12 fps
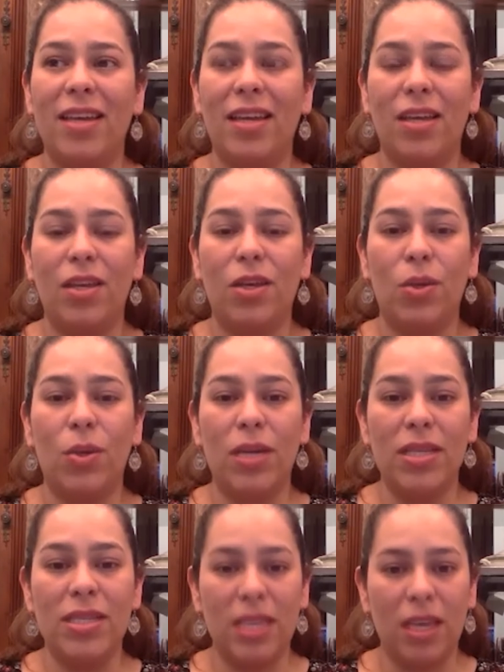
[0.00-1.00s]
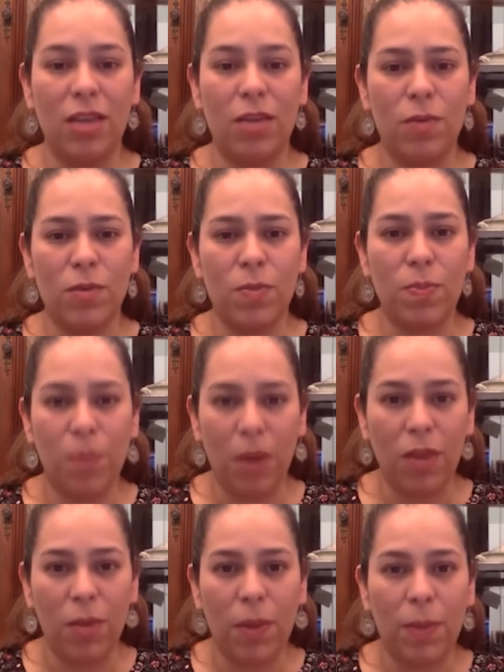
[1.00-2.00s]
you can see other
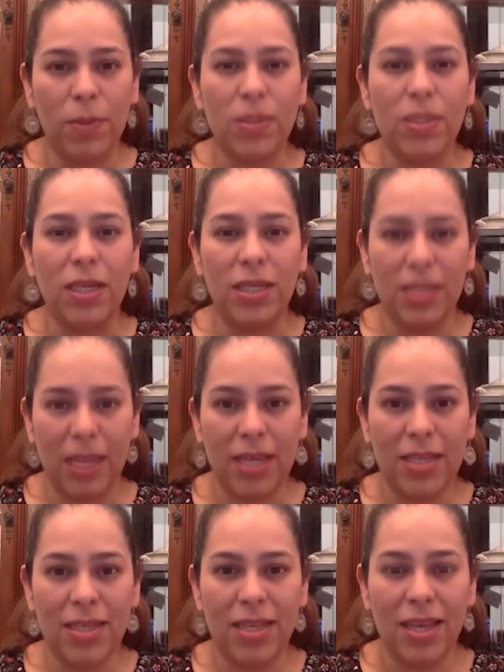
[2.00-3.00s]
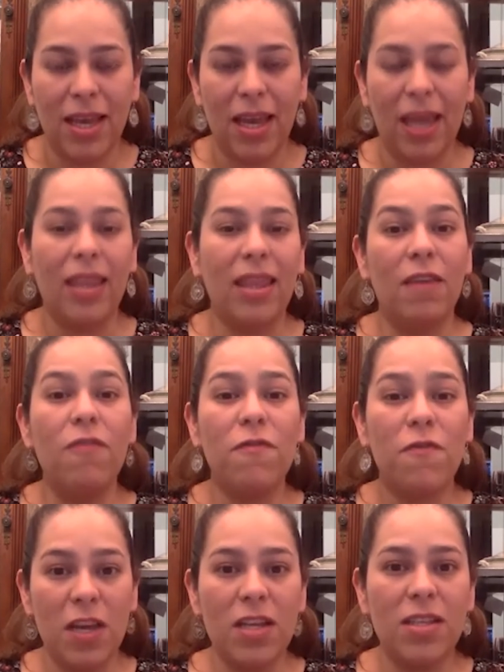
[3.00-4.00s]
other people's success and that
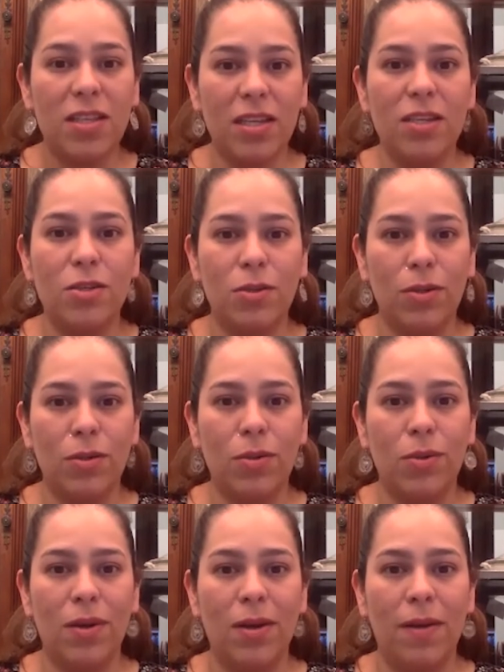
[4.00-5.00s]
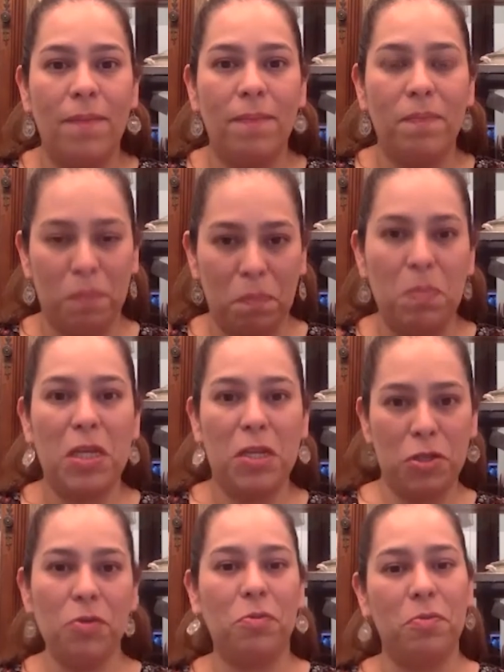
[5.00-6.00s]
feeds into me
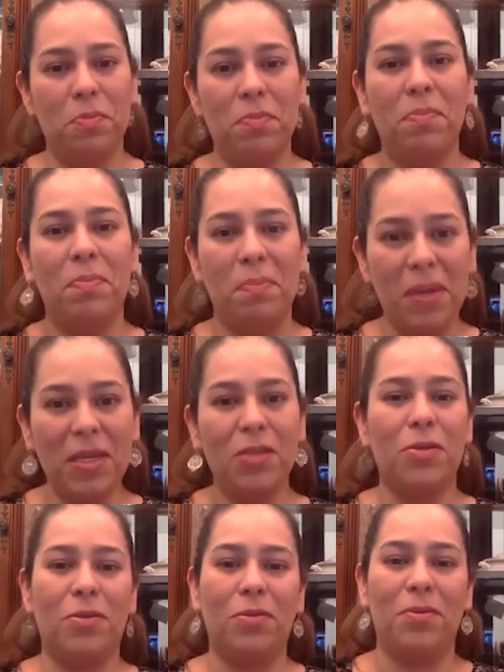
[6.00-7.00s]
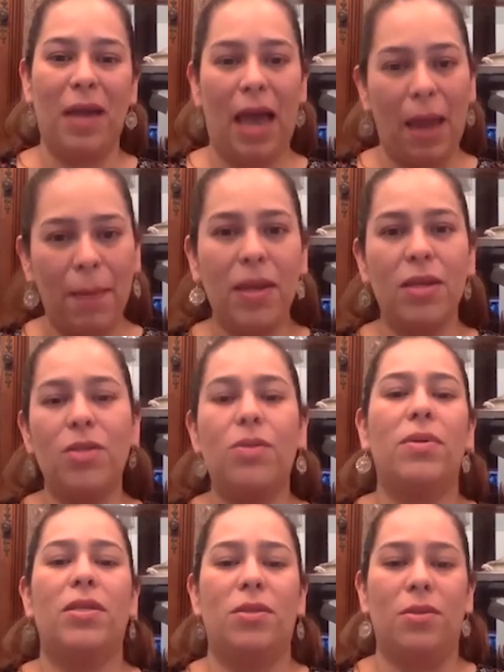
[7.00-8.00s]
too me too i'm going to do
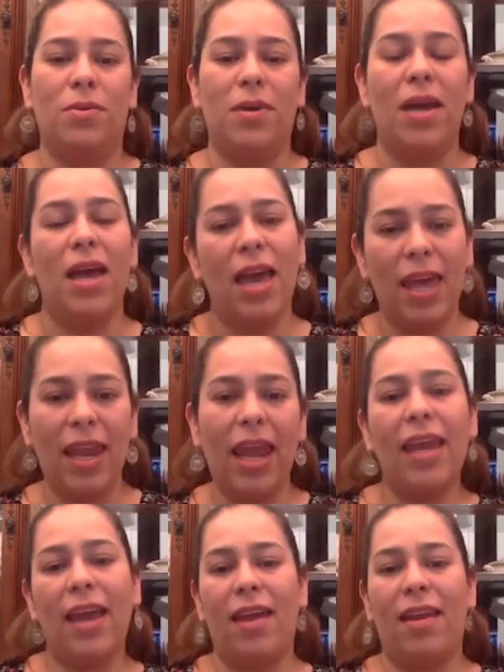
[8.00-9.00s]
it too and i can